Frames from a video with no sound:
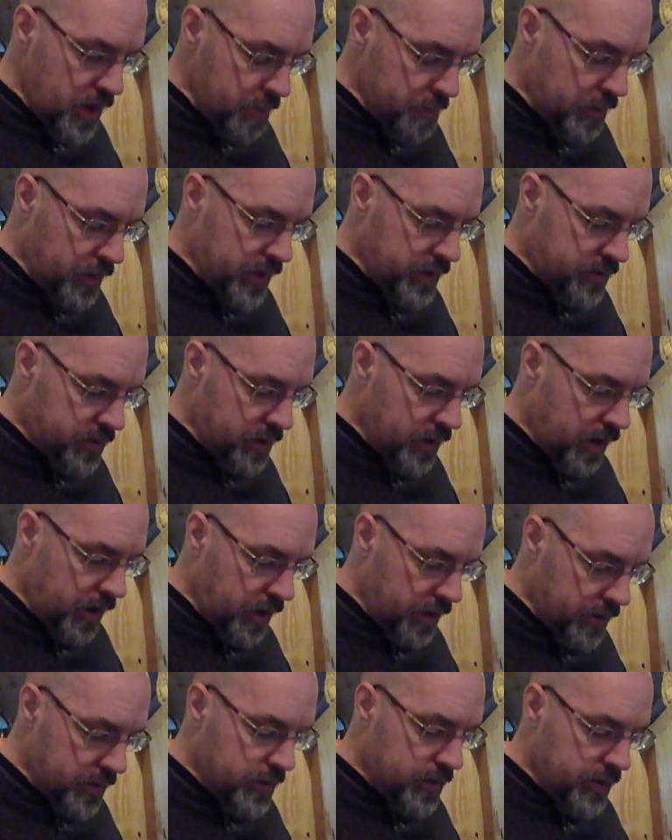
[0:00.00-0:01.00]
But
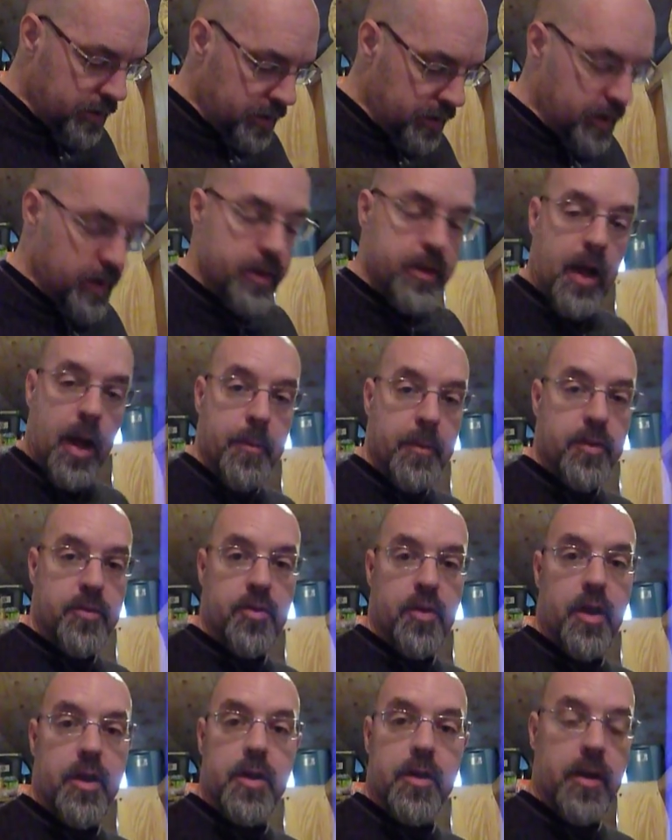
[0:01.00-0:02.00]
uh, it, I'm
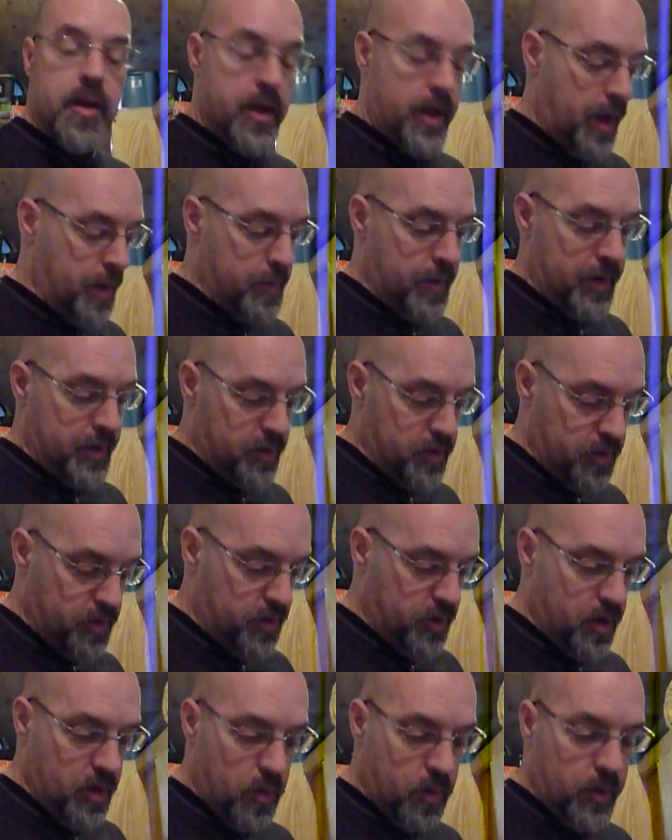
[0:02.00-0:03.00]
excited. I mean, just
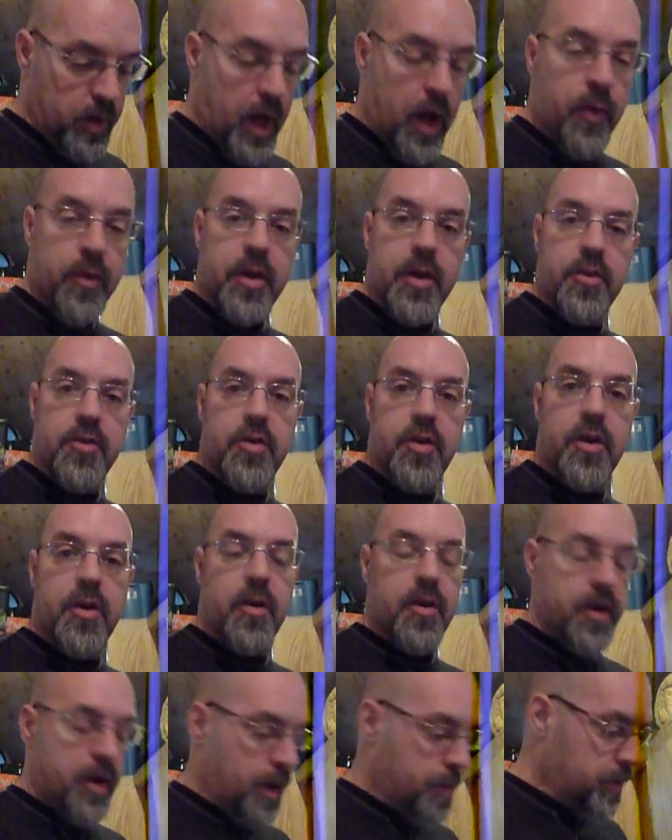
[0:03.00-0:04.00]
you know, now that it's
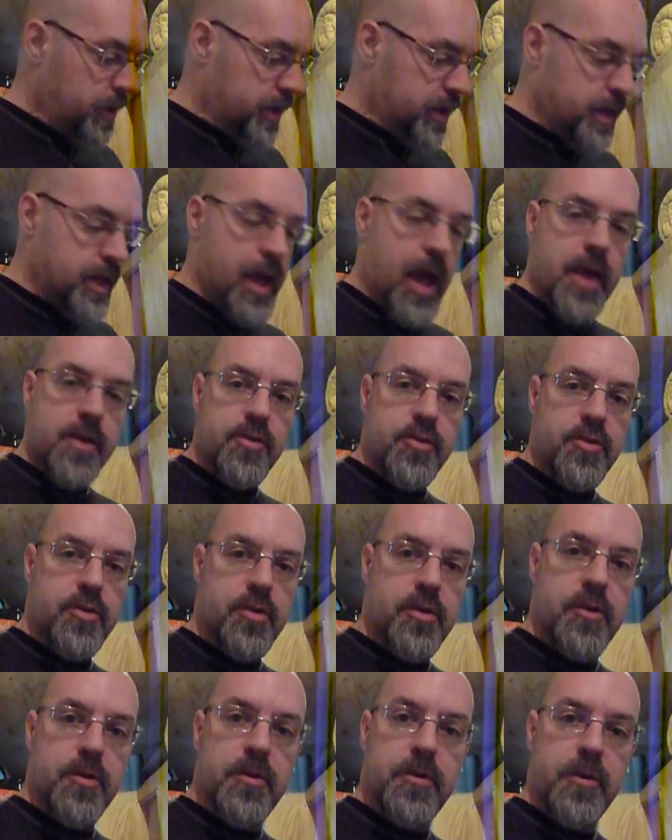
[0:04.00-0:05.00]
here, I'm like, yes,
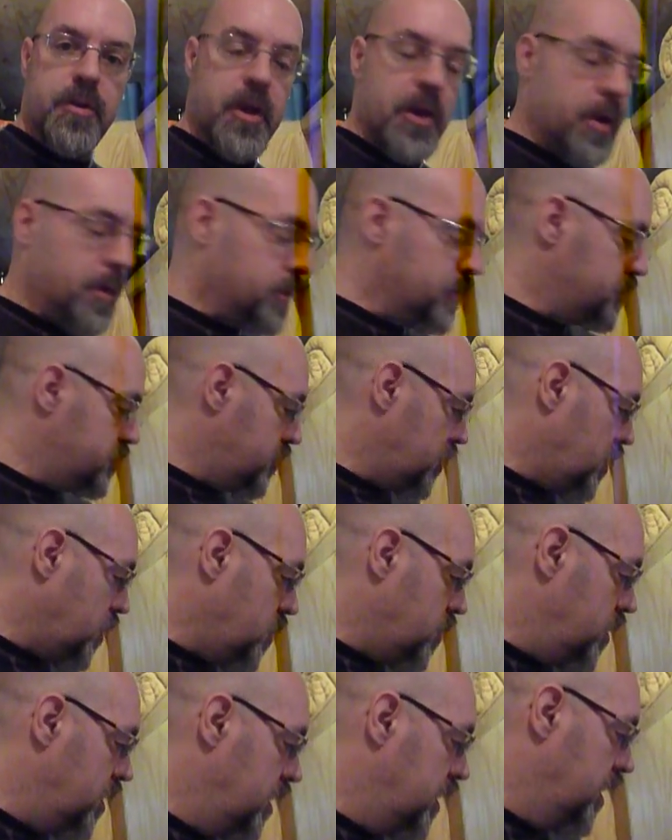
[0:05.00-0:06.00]
you know. So
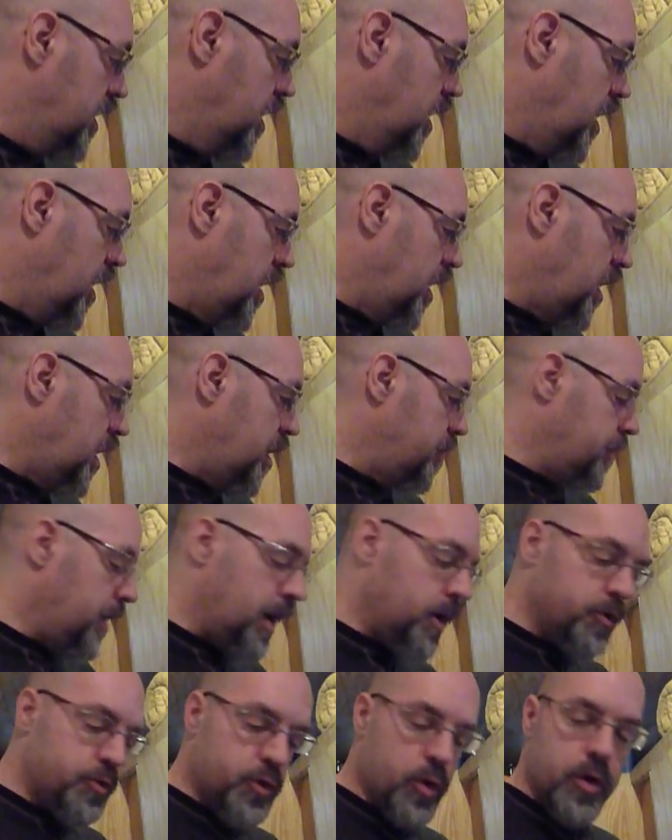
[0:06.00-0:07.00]
um,
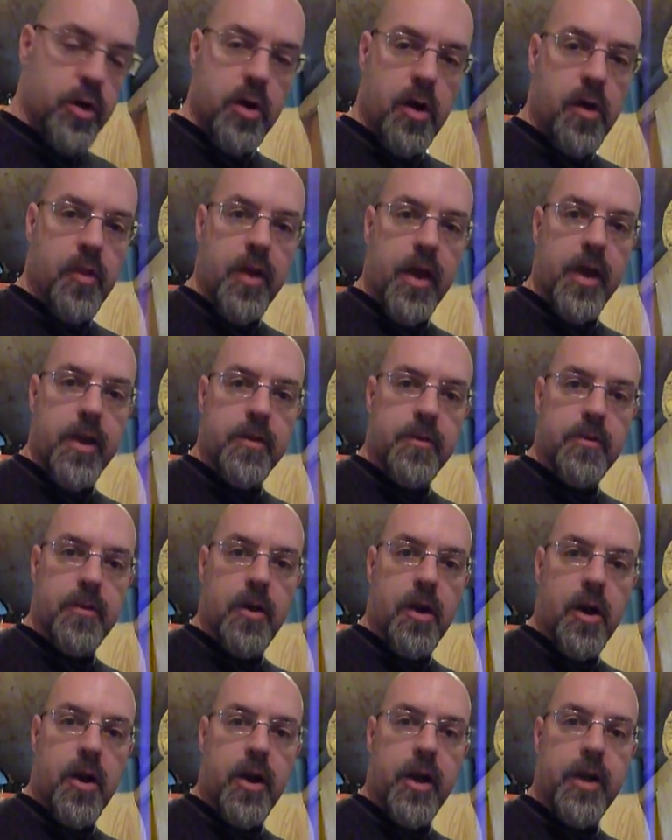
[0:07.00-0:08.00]
I'll show you all that.
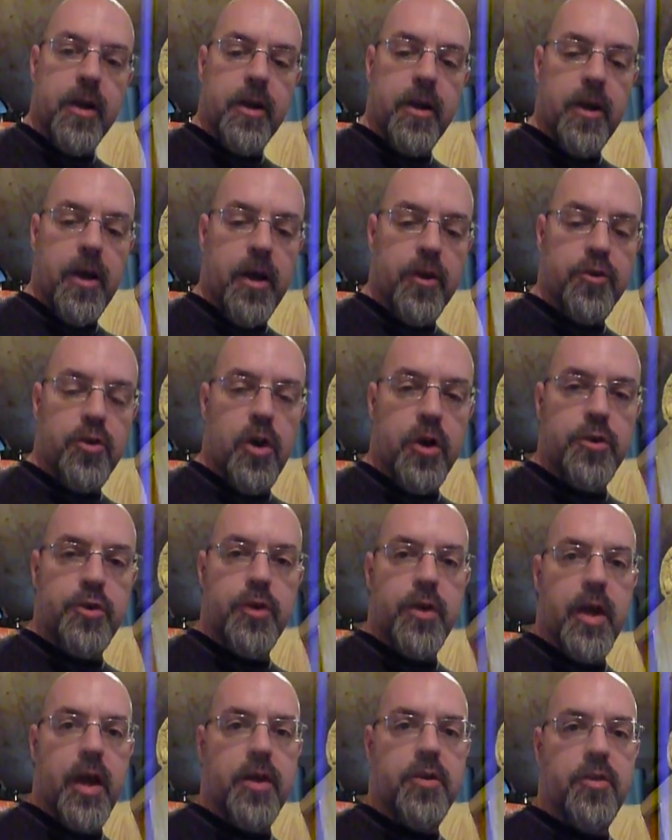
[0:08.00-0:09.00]
All right, I'll talk to you
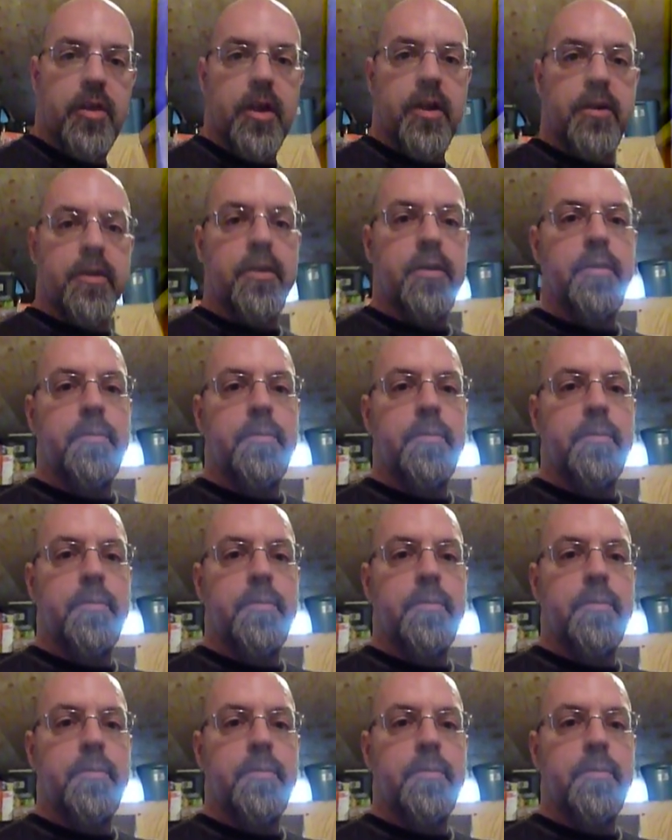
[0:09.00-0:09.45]
guys later.